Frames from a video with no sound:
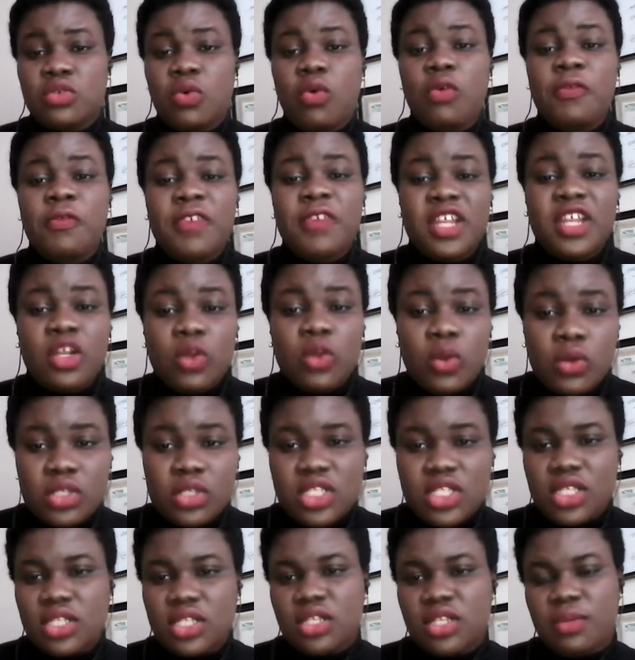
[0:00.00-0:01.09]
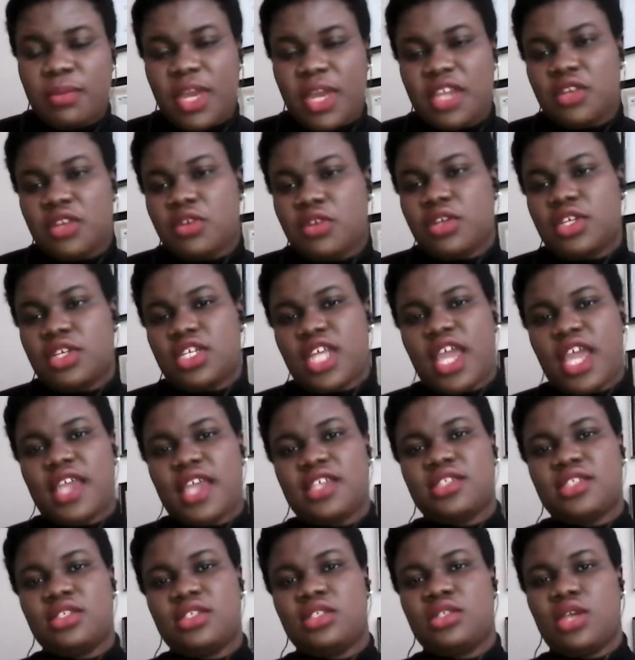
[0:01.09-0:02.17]
Overloading the
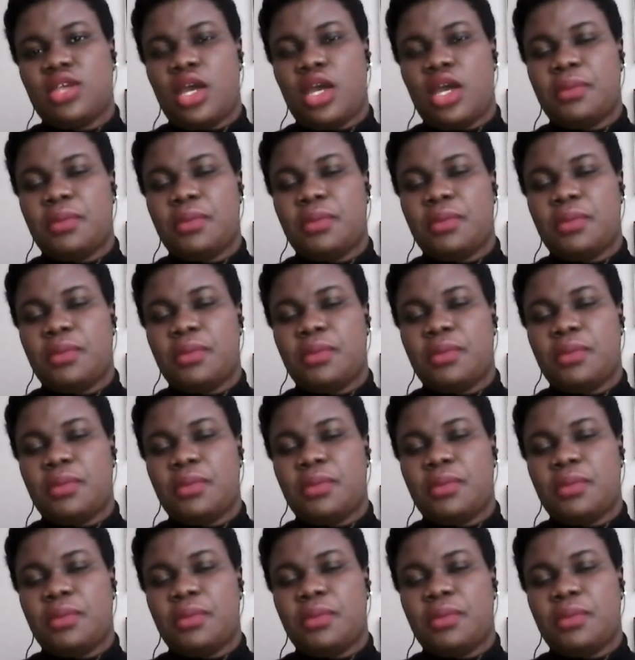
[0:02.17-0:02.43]
minoritized